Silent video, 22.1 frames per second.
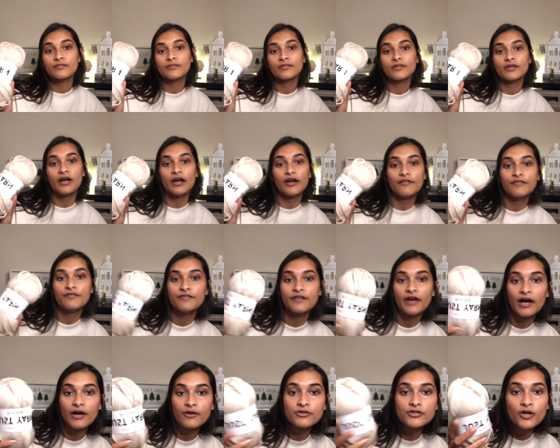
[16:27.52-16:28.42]
I
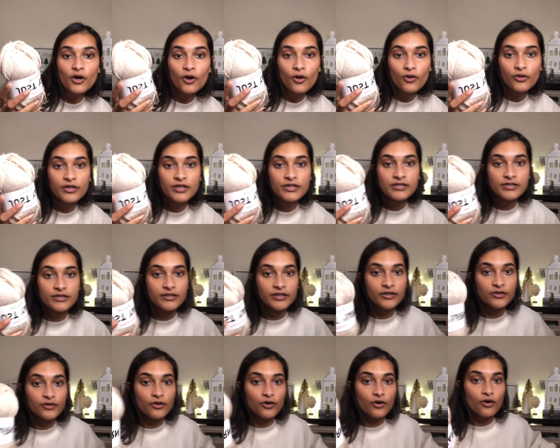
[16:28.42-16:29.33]
found all these
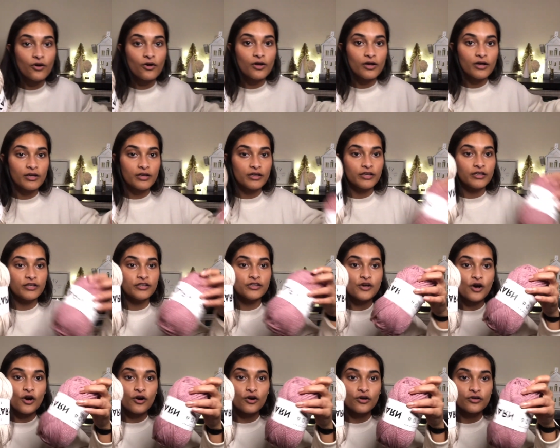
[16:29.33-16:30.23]
little
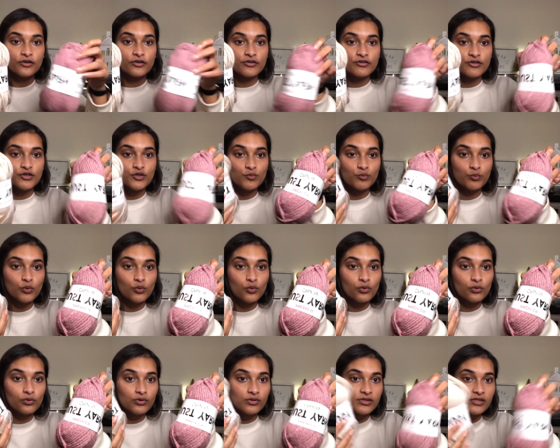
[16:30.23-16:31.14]
yarn
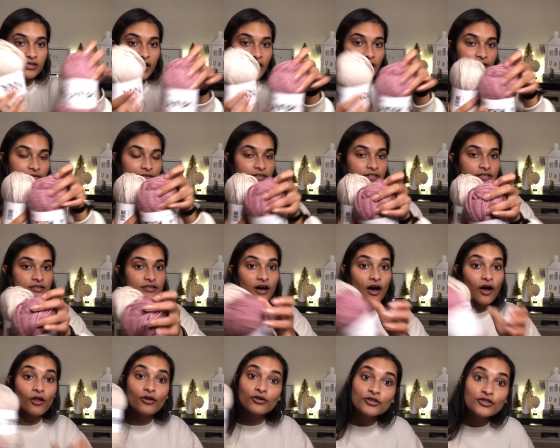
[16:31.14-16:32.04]
spools at the
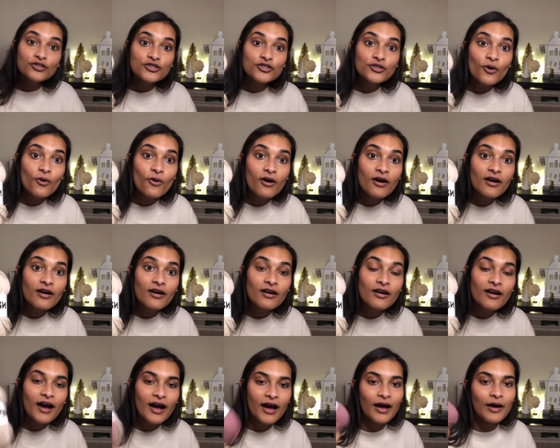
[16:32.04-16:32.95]
dollar store.
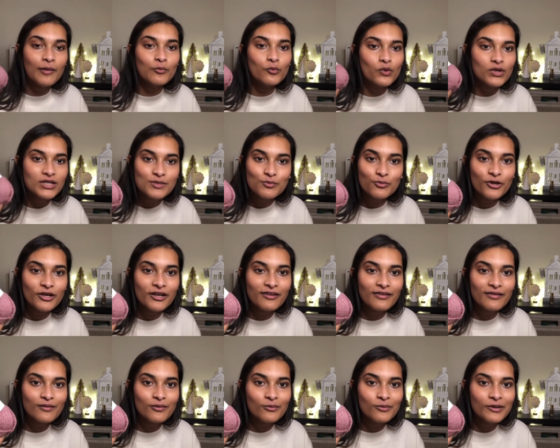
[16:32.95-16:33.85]
I'm whispering a
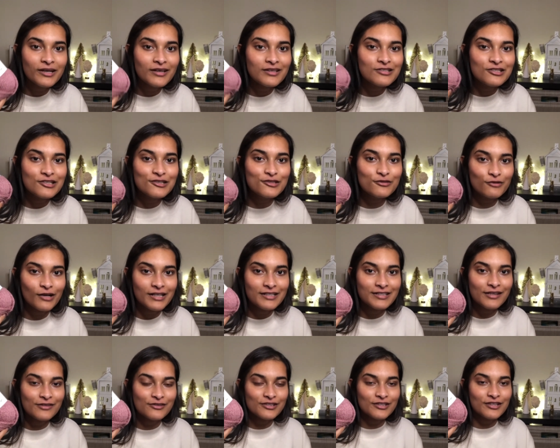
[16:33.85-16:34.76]
little because she's right
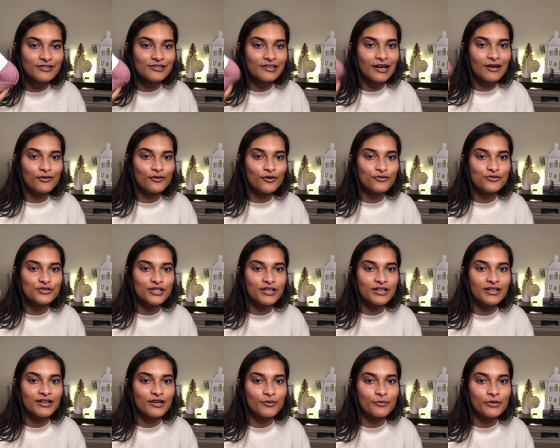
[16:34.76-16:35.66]
downstairs. I don't know if she
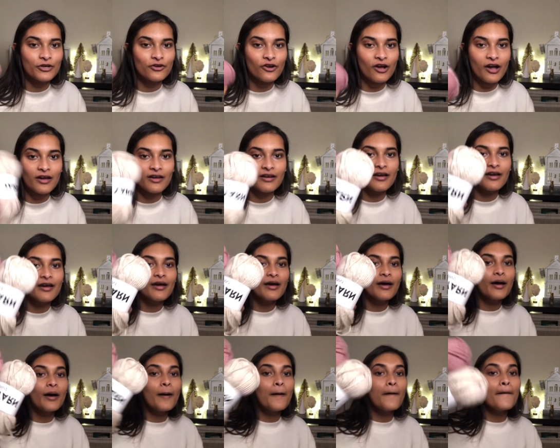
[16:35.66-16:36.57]
can hear me or not,
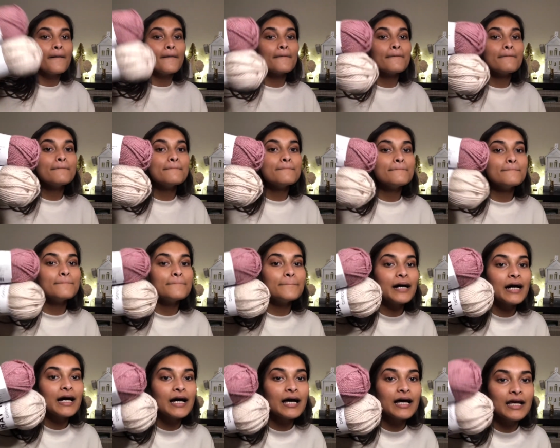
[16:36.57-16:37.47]

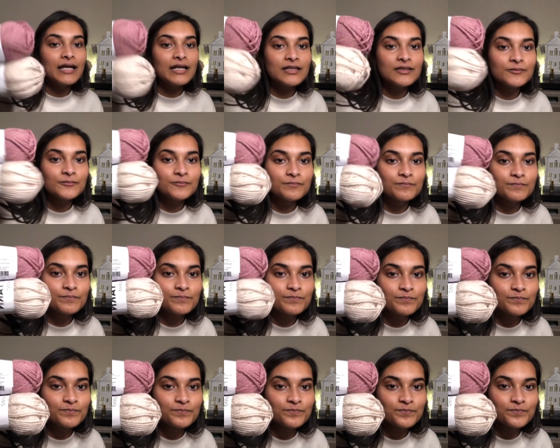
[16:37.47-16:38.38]
but
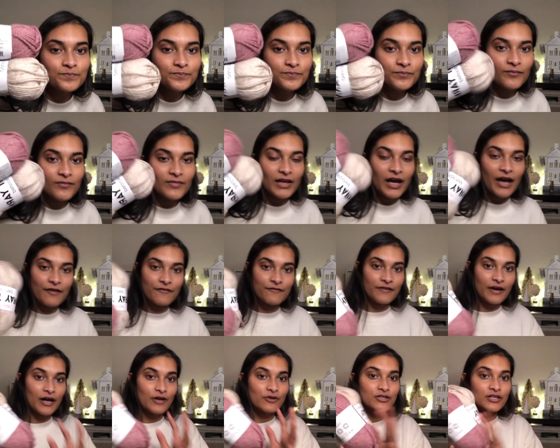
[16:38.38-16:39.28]
I
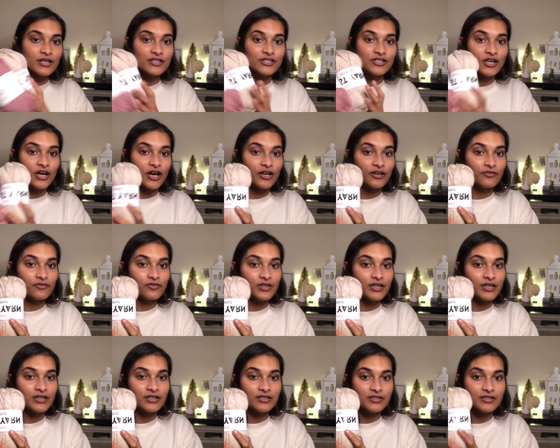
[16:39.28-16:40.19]
found a ton of
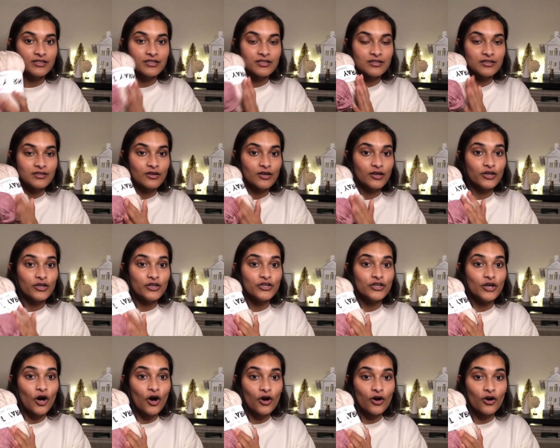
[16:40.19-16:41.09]
these
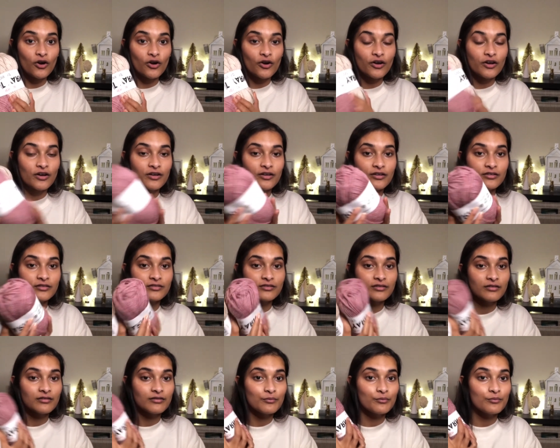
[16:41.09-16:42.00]
yarn
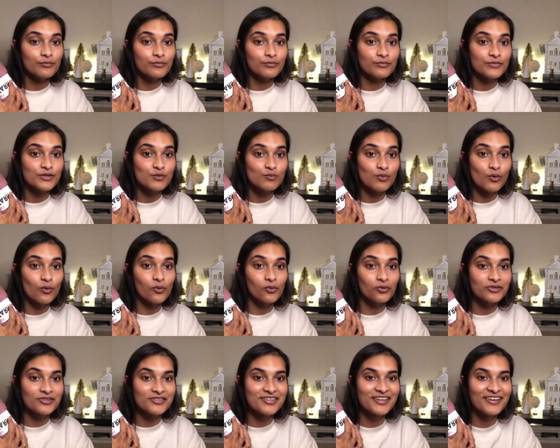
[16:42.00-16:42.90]

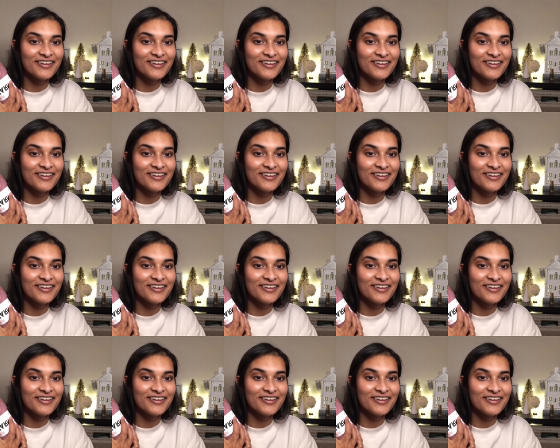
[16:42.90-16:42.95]
spools,